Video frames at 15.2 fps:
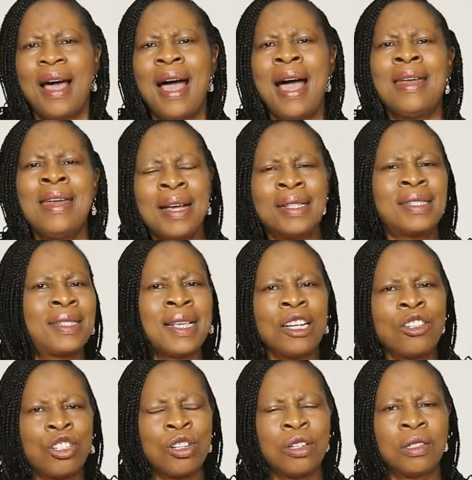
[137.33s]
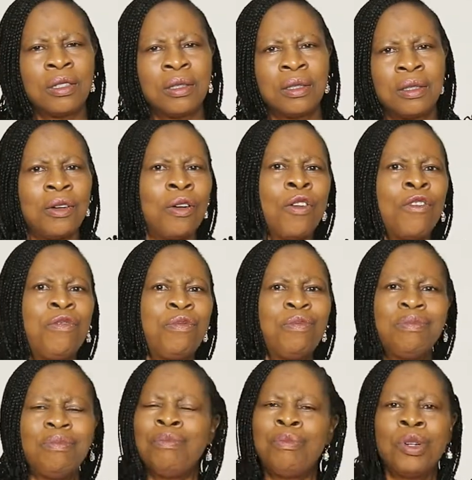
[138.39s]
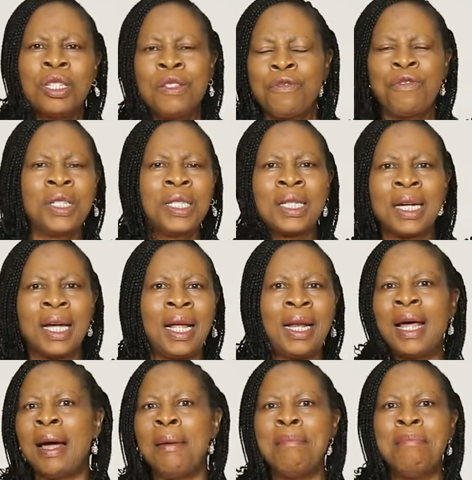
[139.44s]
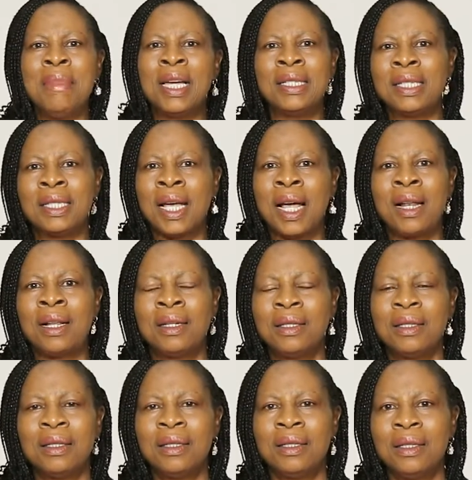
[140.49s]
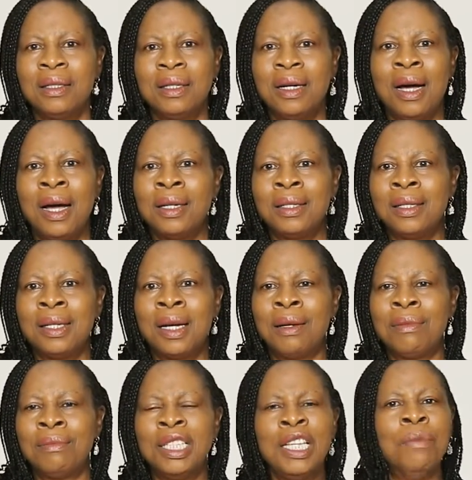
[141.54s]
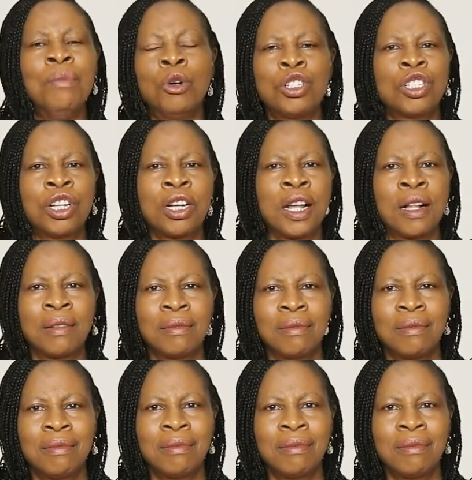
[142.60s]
An exertion of both physical and mental and emotional.